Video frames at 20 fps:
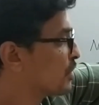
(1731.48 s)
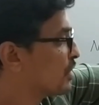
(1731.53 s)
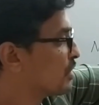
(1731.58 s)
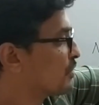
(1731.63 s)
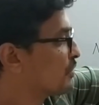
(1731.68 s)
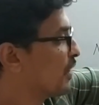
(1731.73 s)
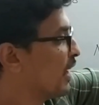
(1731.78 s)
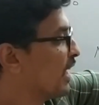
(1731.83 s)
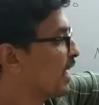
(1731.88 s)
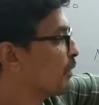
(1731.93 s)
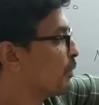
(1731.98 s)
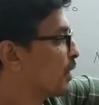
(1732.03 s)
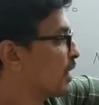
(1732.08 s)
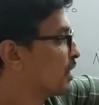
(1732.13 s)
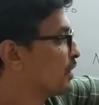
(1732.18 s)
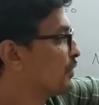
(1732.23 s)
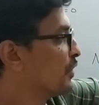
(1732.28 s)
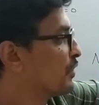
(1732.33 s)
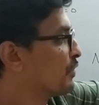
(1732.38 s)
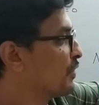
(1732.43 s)
it's flatter,
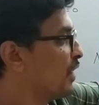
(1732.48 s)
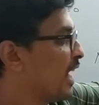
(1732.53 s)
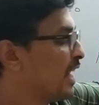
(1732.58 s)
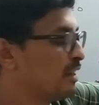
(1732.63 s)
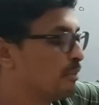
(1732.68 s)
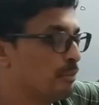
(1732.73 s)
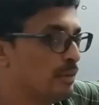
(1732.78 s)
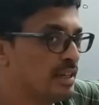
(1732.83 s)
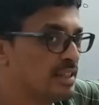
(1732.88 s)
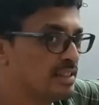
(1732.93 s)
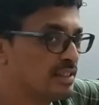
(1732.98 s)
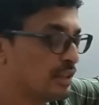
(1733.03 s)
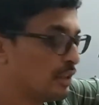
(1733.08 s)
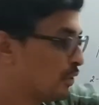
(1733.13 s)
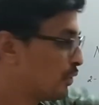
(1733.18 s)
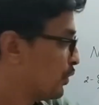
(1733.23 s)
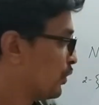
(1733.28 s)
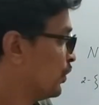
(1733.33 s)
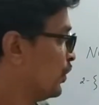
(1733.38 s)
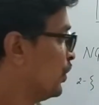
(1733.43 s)
because if it's flat means
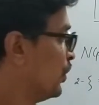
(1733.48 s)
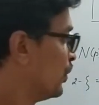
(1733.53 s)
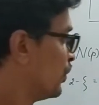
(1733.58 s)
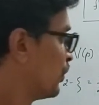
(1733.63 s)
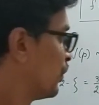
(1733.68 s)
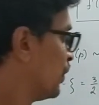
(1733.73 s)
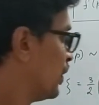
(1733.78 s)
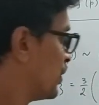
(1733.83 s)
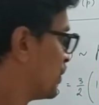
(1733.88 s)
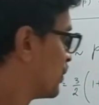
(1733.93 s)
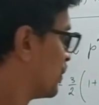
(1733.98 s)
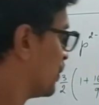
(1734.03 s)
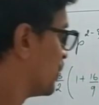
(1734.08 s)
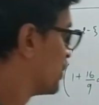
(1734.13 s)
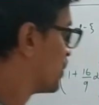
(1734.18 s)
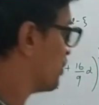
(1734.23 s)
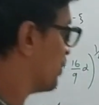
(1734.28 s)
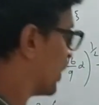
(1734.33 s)
0, so it's going to